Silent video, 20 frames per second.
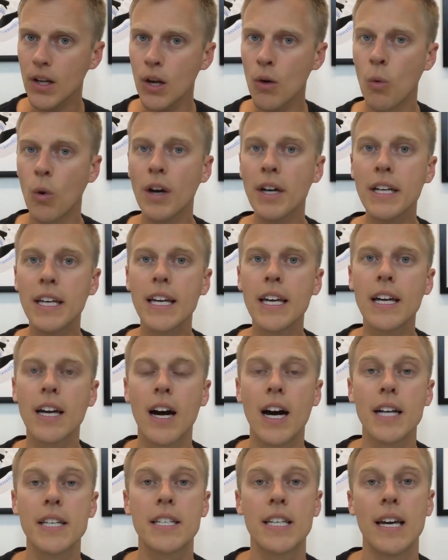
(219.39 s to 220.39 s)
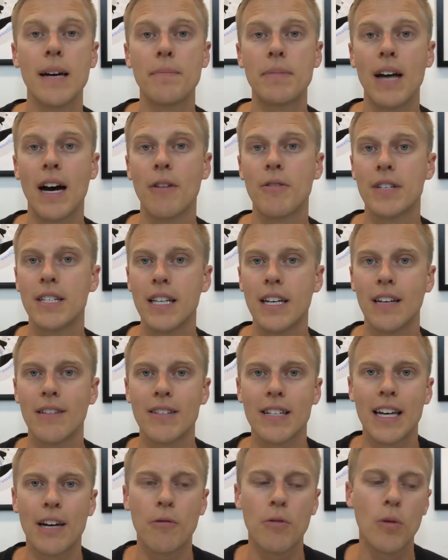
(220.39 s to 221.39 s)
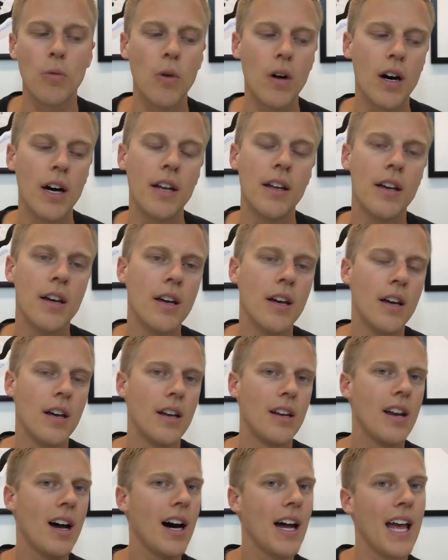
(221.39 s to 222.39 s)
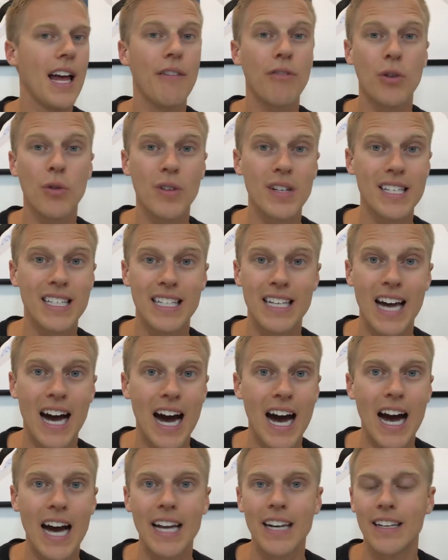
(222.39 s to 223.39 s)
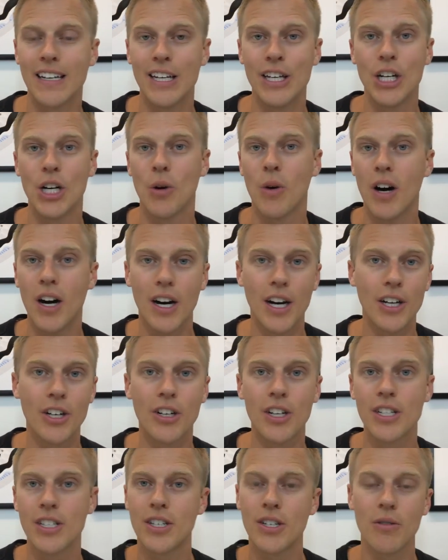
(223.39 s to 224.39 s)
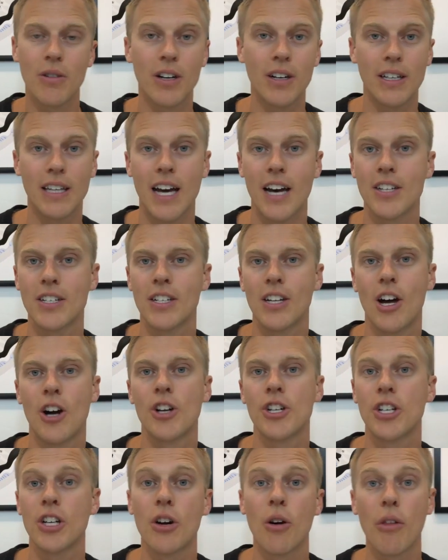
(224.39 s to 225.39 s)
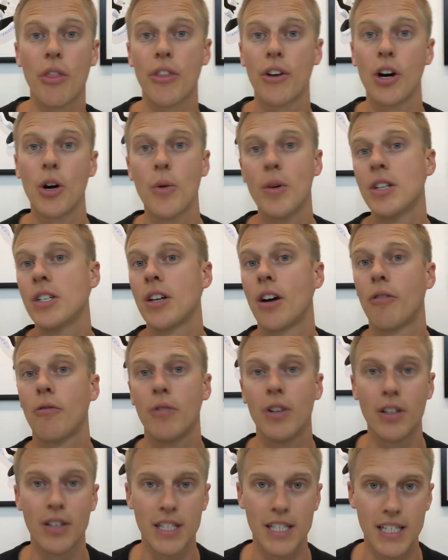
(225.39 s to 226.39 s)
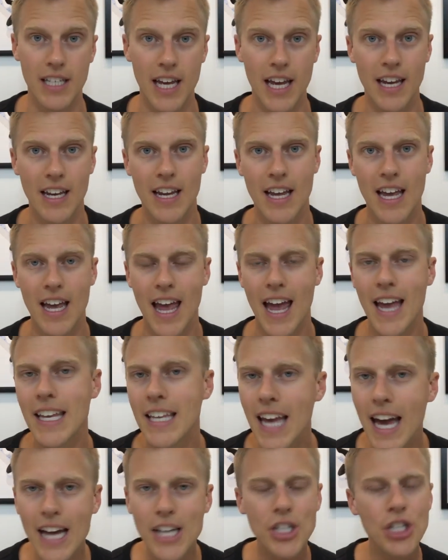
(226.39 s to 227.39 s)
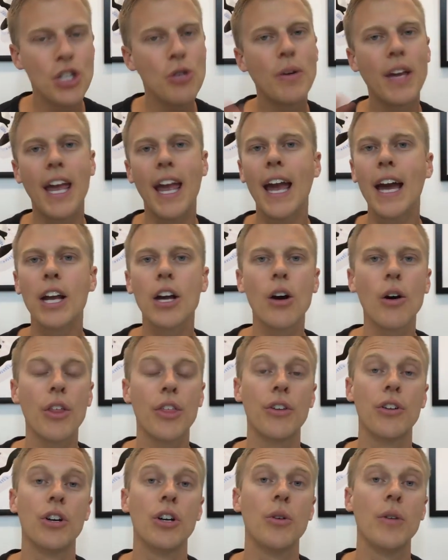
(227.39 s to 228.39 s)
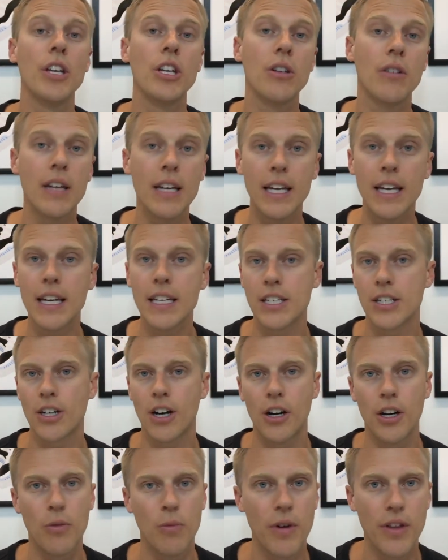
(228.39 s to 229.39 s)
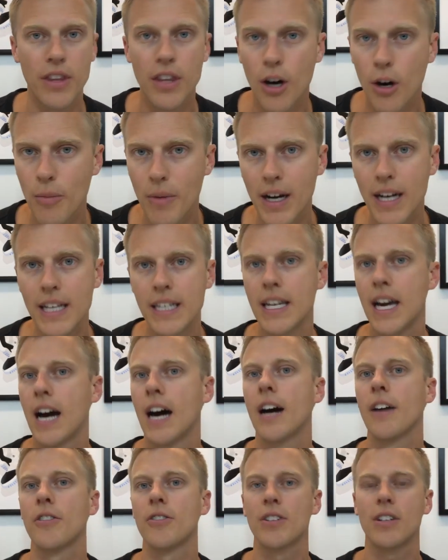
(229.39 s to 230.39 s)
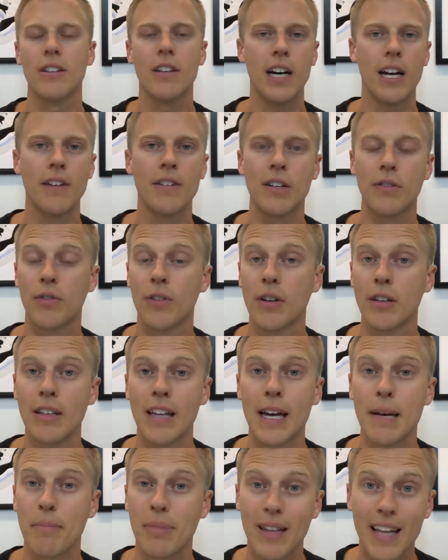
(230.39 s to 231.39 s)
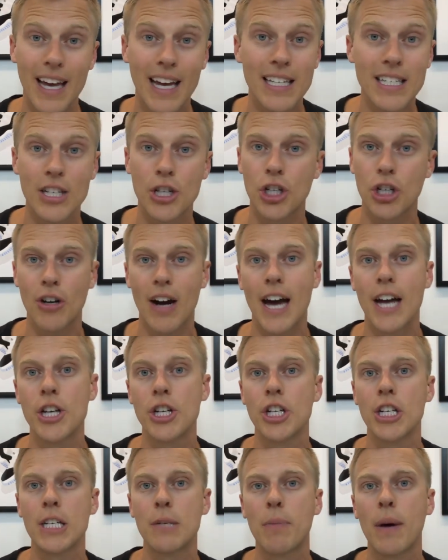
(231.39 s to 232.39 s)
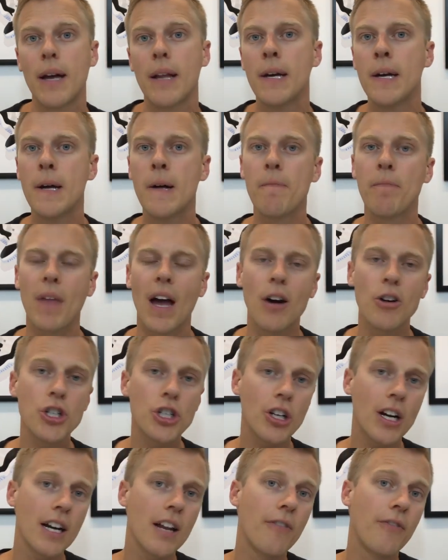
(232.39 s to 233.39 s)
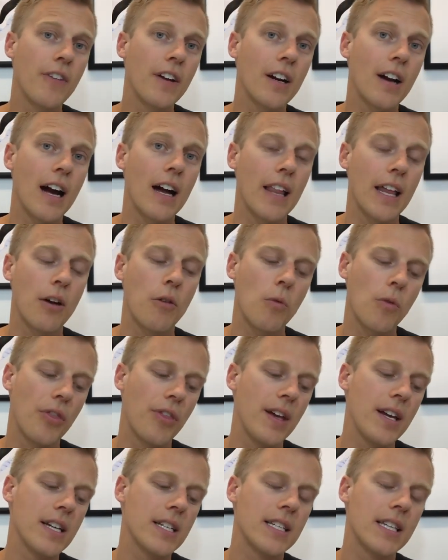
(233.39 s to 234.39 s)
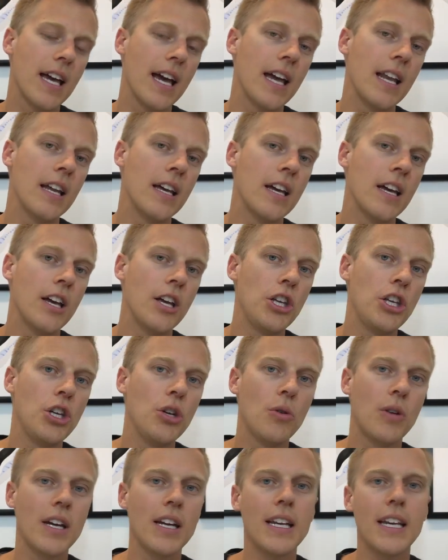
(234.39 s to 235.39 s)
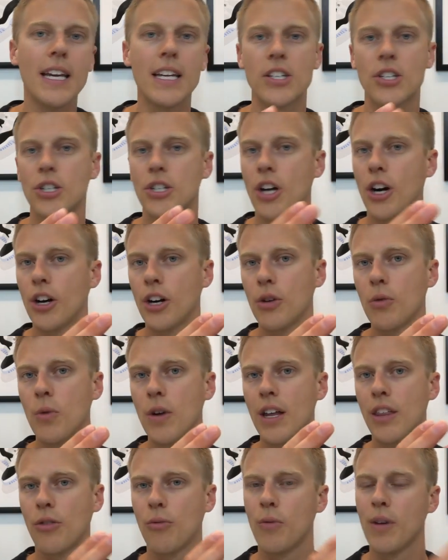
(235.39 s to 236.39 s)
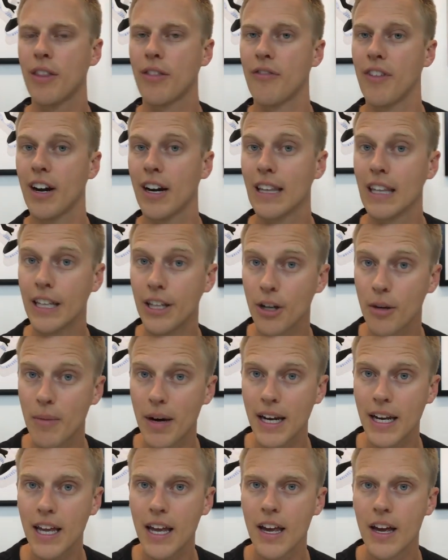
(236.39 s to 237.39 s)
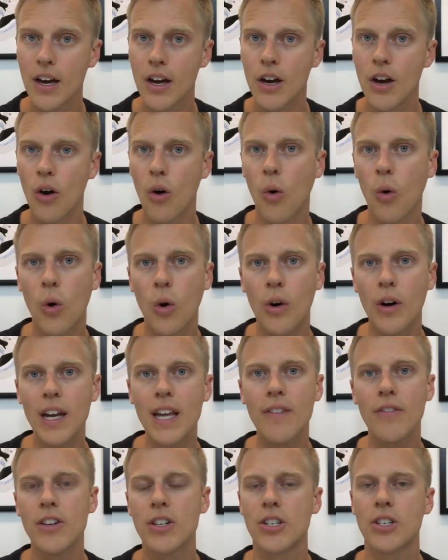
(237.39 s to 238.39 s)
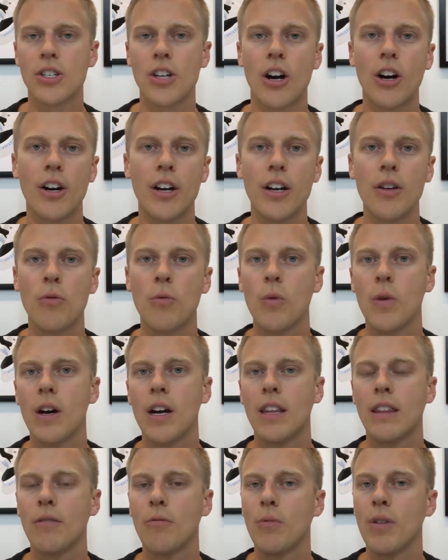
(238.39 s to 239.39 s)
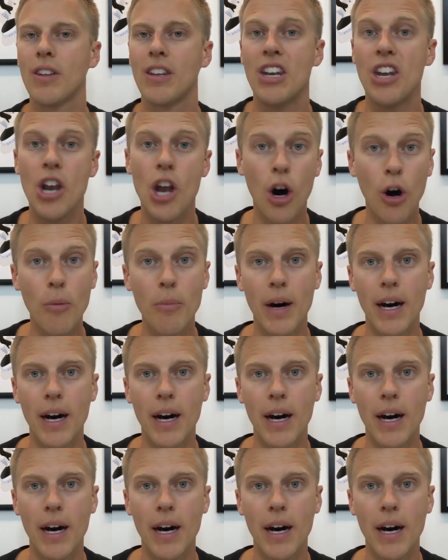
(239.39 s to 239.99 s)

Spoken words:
one key concept I was thinking was well, one, not everyone's got, $100,000, $200,000 to go throw into real estate. And yes, you can go through and you can get started with no money down. There's a lot of different plans and strategies, but I was trying to figure out things that you can get started with very little money, or even started with no